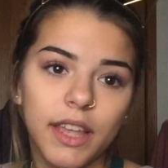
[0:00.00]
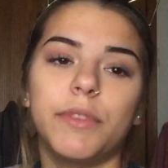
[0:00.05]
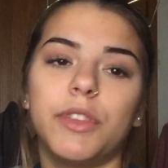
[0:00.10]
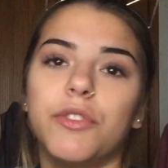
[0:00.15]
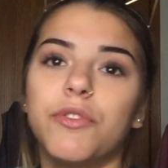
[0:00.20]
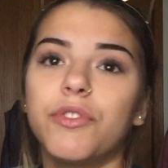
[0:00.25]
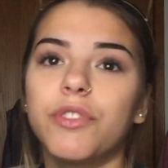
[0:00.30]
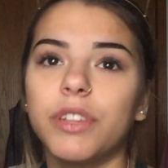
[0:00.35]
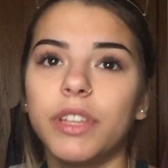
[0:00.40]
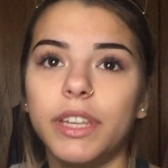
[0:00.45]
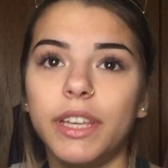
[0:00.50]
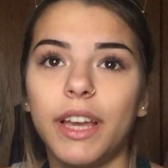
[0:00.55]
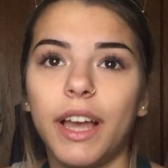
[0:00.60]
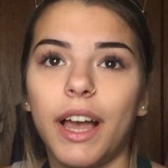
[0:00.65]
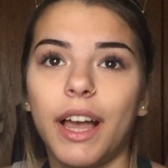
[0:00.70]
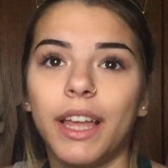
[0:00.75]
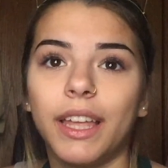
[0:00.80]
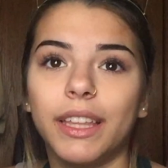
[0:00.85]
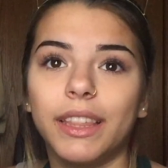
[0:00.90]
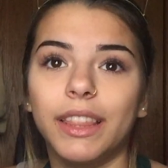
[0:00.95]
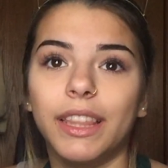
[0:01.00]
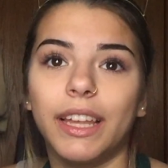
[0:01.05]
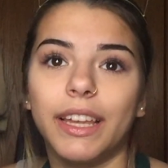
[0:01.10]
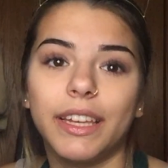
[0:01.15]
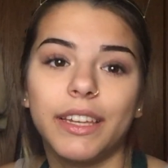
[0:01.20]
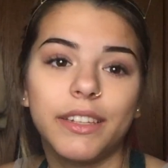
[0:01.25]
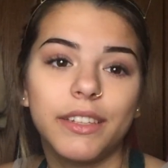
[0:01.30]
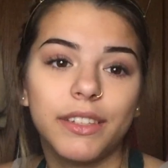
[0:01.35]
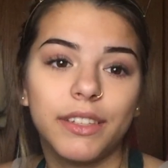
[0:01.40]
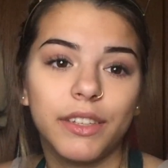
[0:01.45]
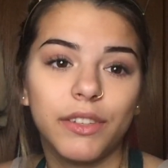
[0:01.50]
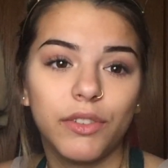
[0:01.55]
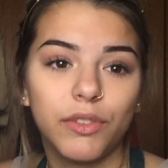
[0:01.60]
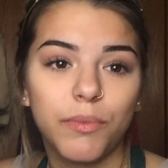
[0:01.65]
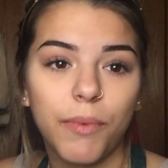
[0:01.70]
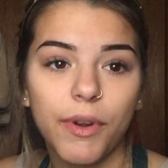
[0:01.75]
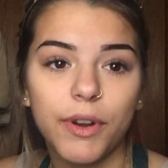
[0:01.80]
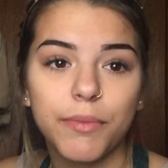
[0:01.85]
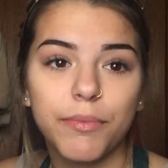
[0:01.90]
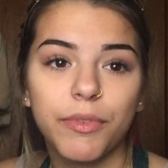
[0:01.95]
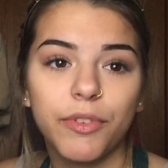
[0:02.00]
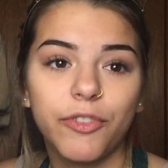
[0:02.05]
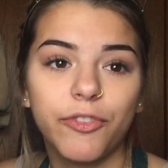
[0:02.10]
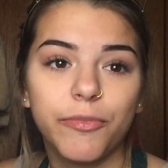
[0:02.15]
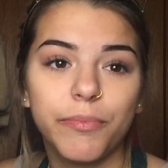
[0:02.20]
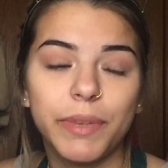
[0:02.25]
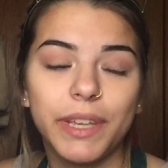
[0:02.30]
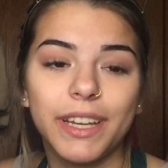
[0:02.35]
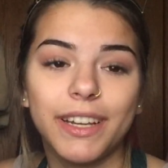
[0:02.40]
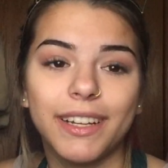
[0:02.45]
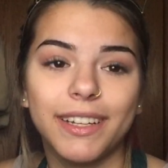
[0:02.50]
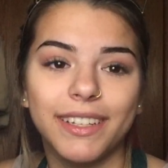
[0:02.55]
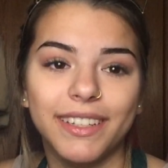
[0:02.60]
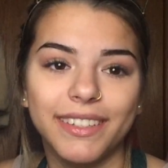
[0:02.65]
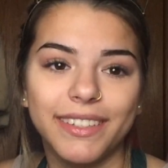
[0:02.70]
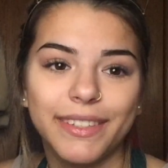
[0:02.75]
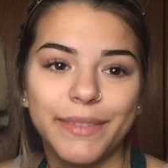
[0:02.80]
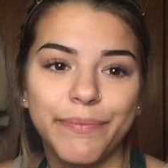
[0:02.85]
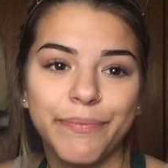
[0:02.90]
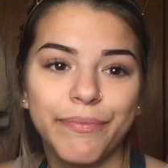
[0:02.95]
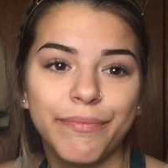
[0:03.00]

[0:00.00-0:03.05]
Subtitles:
Usually I like to use waterproof because